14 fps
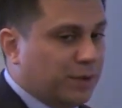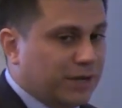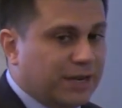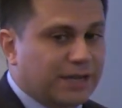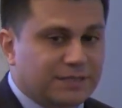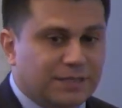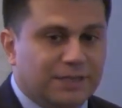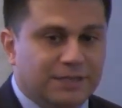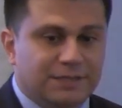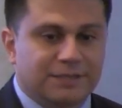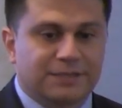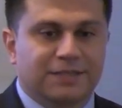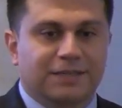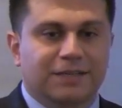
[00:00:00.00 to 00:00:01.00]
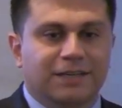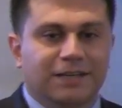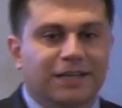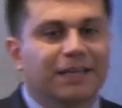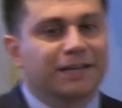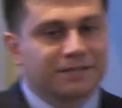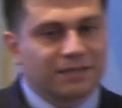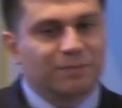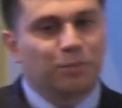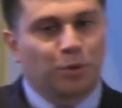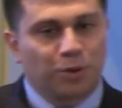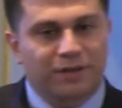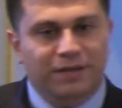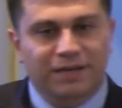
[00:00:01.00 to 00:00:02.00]
But yes, it is, it is an
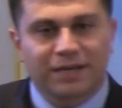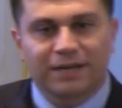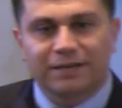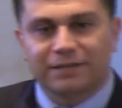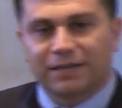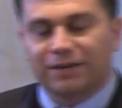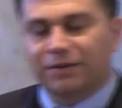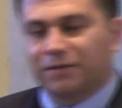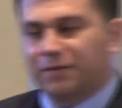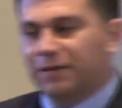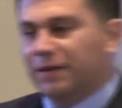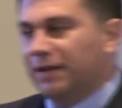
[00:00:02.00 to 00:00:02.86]
important thing to consider.